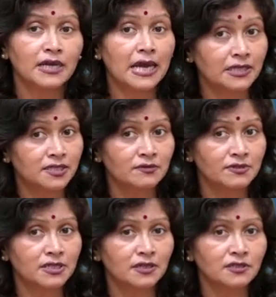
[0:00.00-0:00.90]
As a
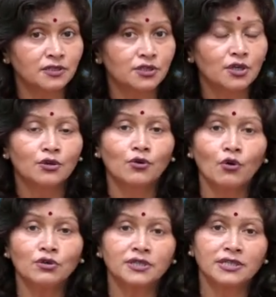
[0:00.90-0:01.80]
result,
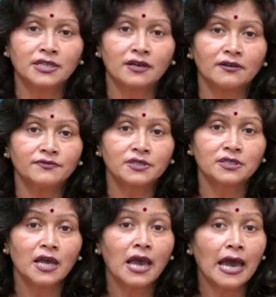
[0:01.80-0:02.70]
gold
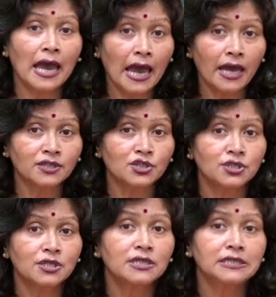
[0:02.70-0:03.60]
reserves and
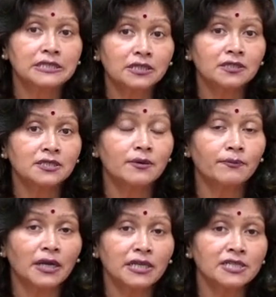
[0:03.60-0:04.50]
thus the
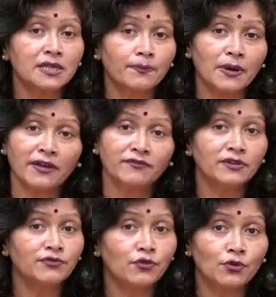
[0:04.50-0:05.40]
money supply will
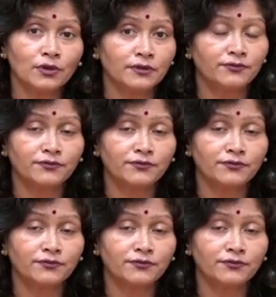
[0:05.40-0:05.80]
fall.